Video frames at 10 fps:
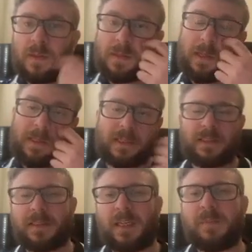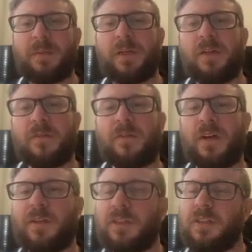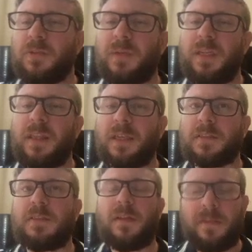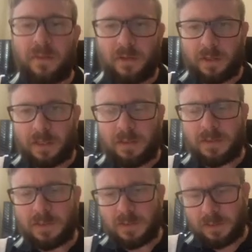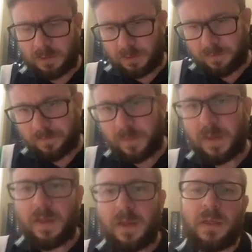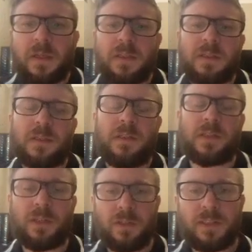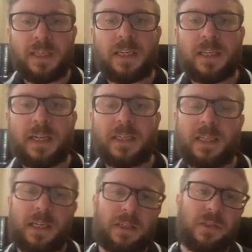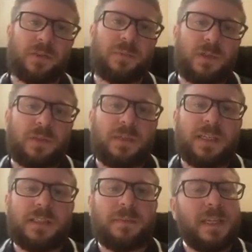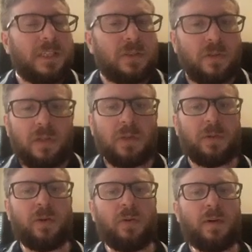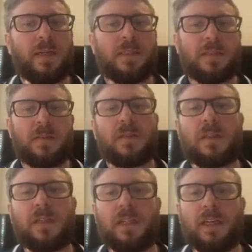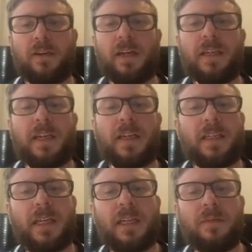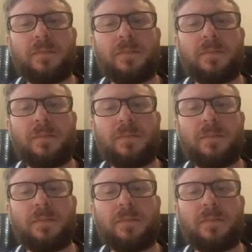And that's the same number, 520,036. So using our calculator, girls and boys, we need to make sure that we always clear our calculator.